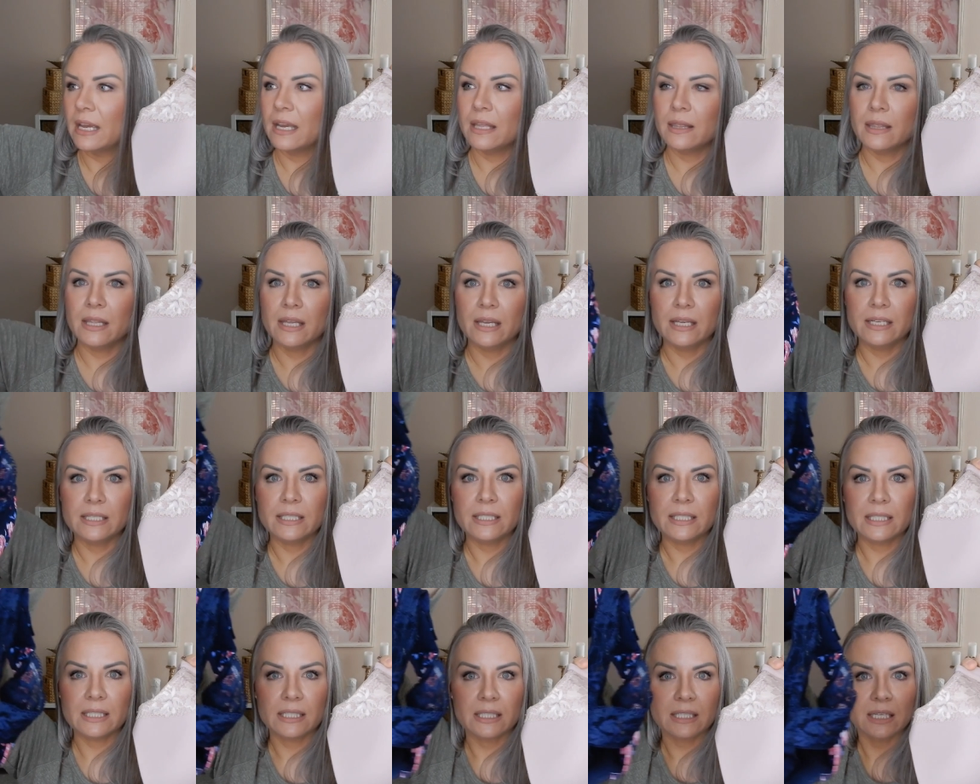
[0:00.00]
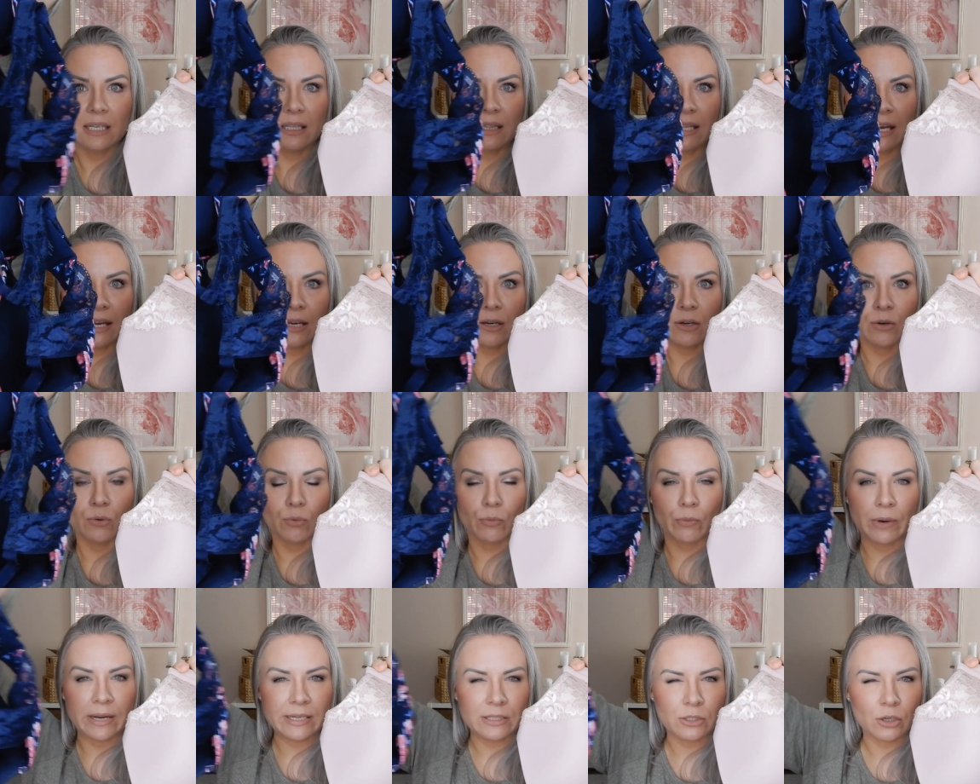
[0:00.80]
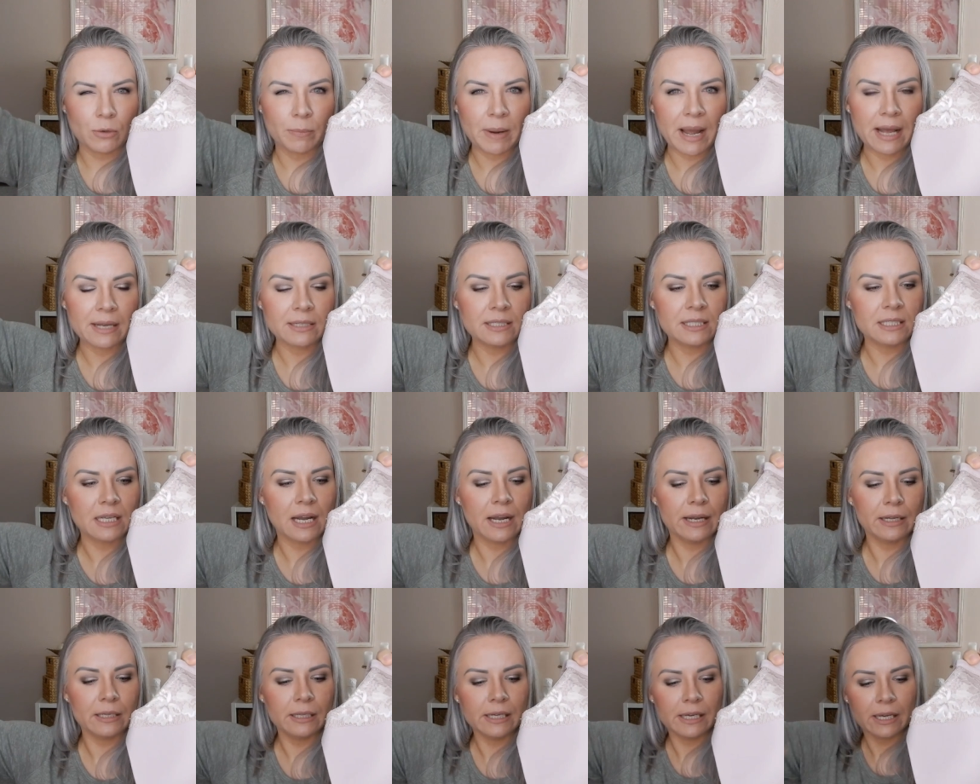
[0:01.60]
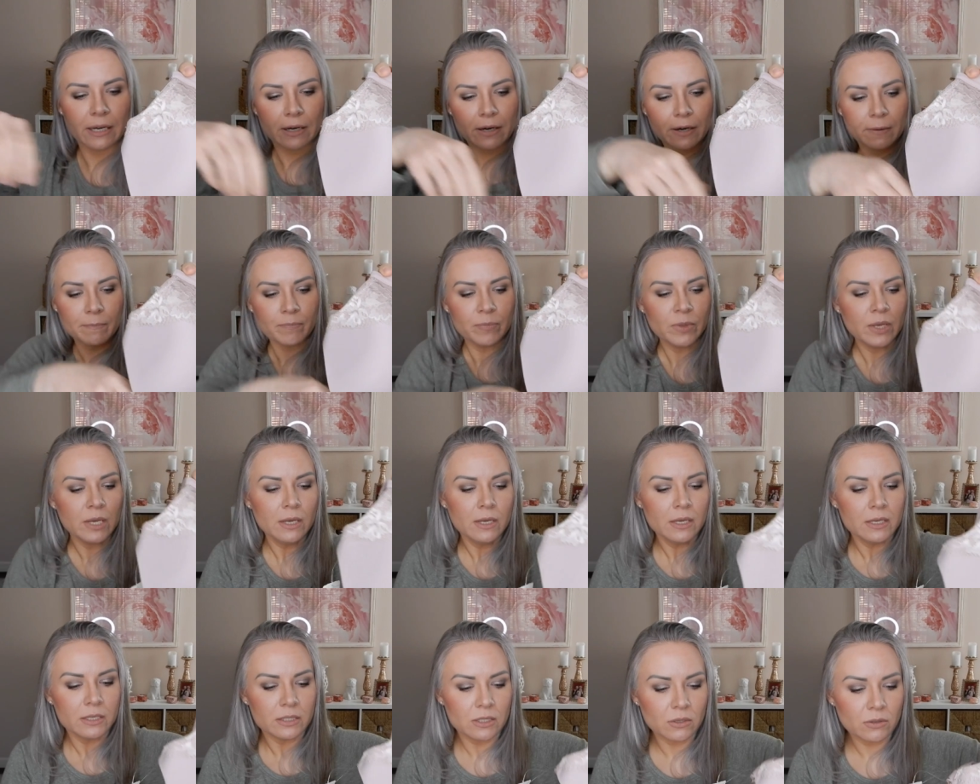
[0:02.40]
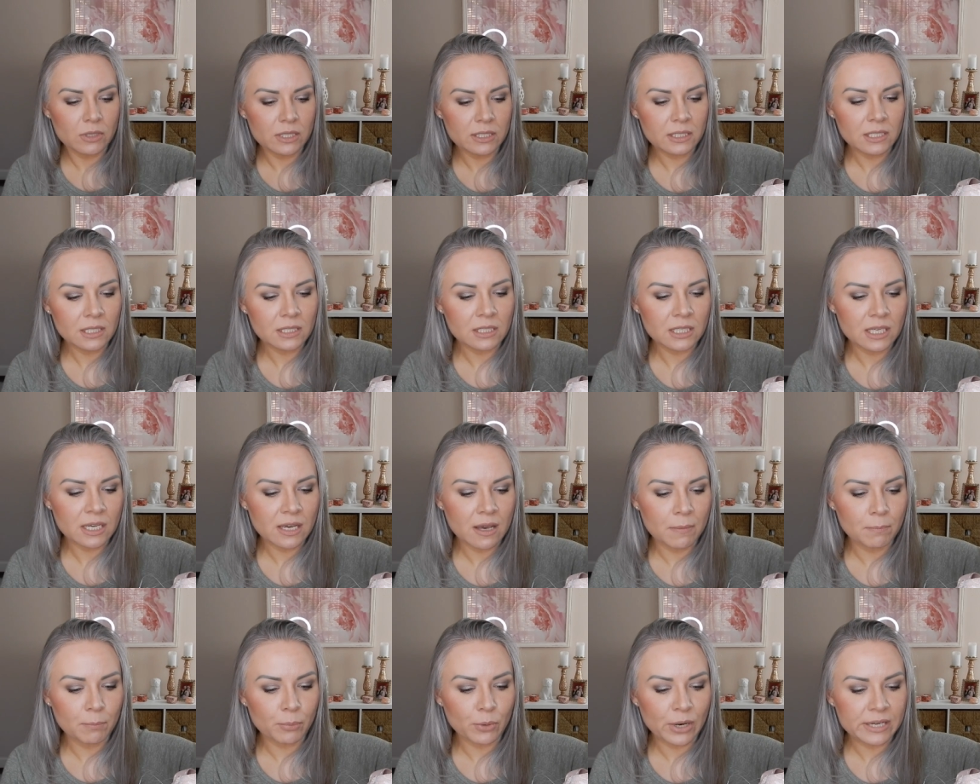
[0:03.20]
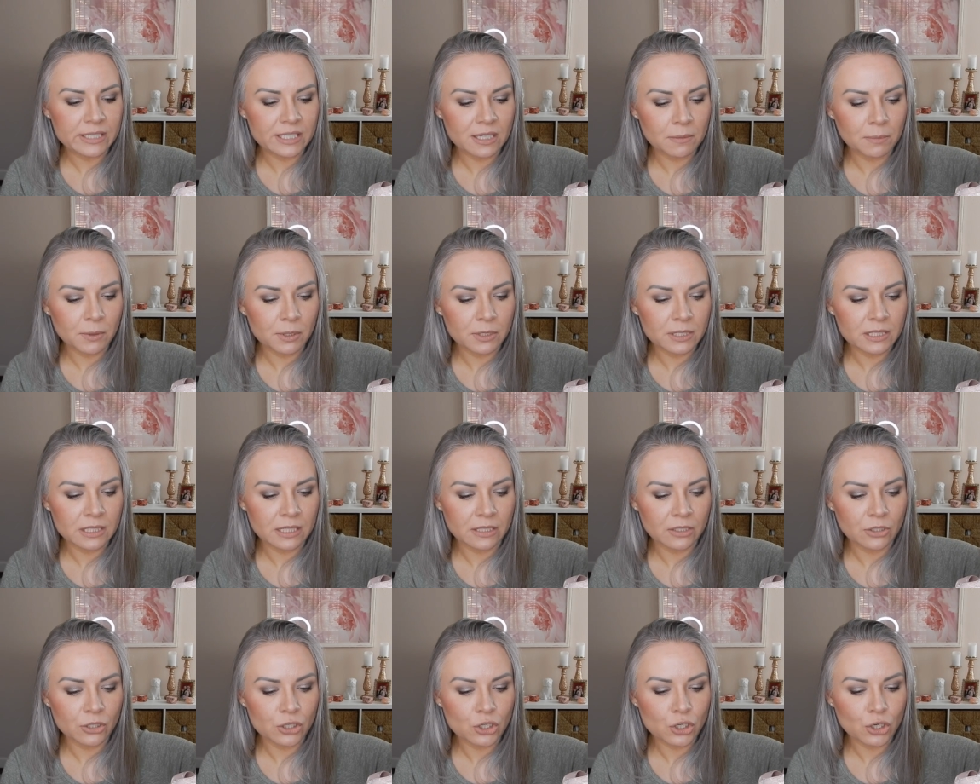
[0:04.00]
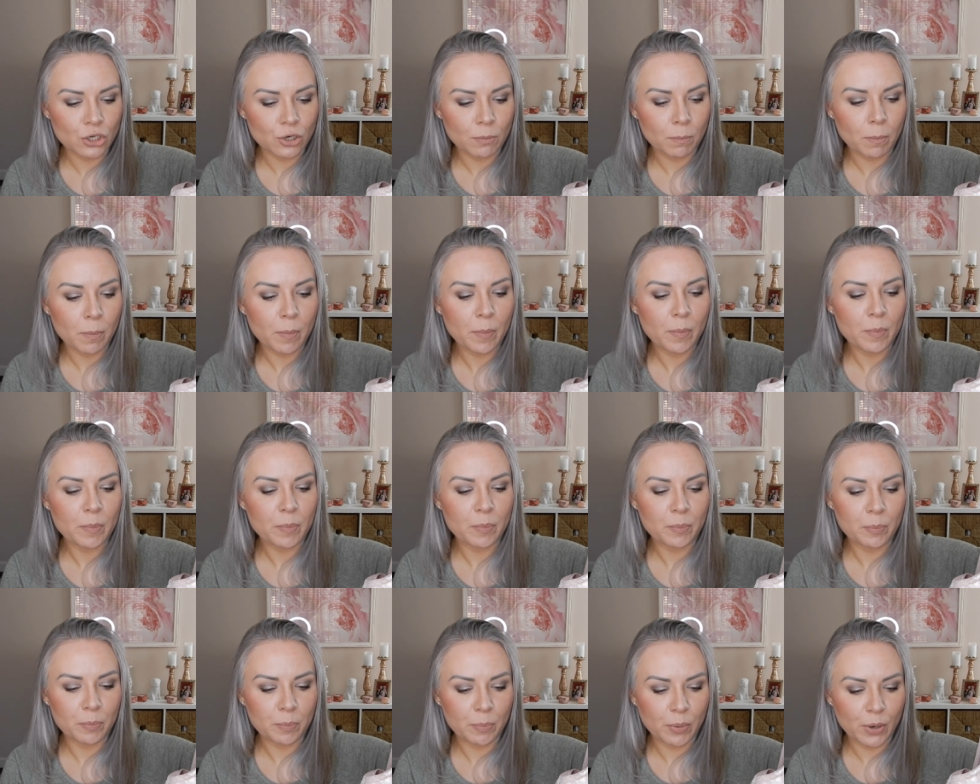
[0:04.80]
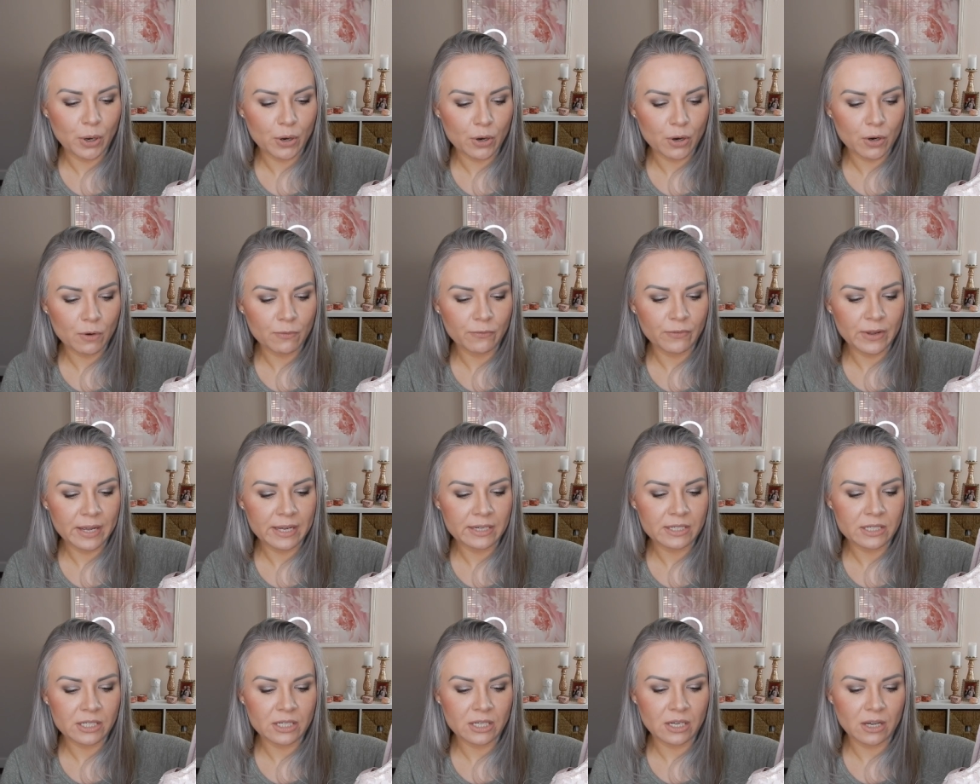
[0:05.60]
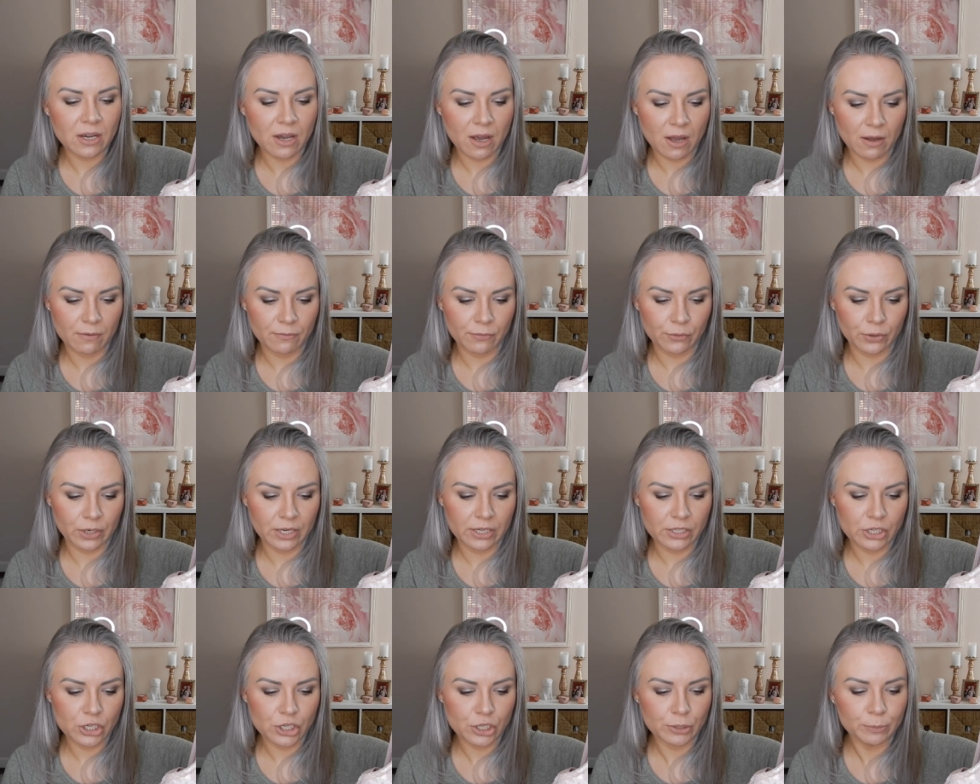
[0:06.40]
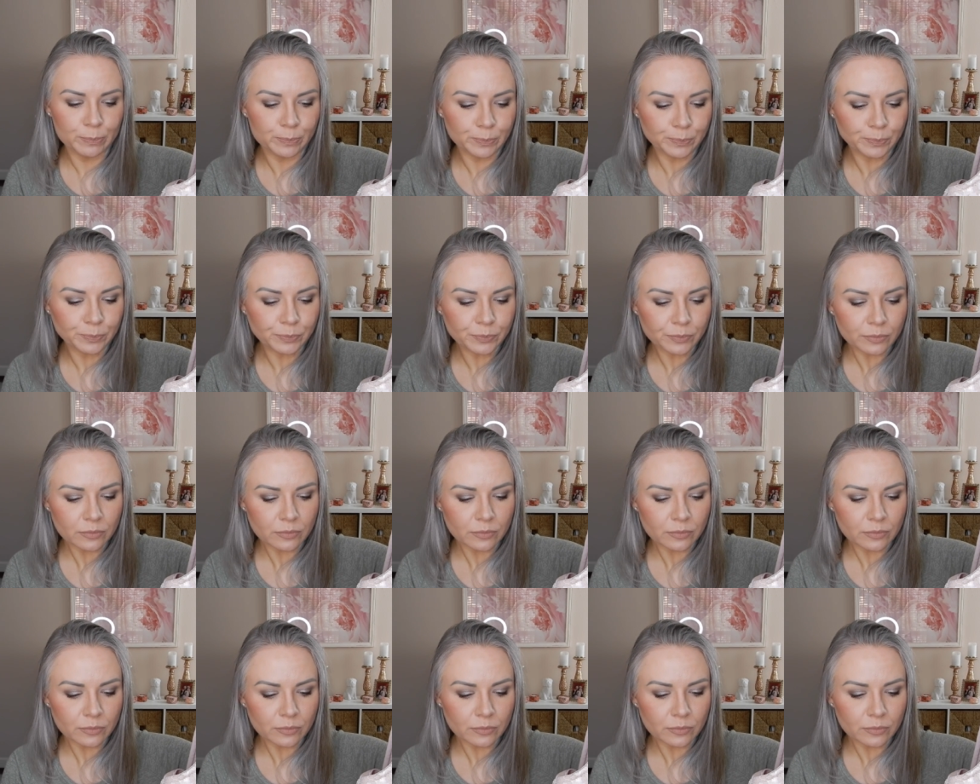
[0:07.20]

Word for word: in this like racerback style here. So this is the embraceable signature perfect coverage.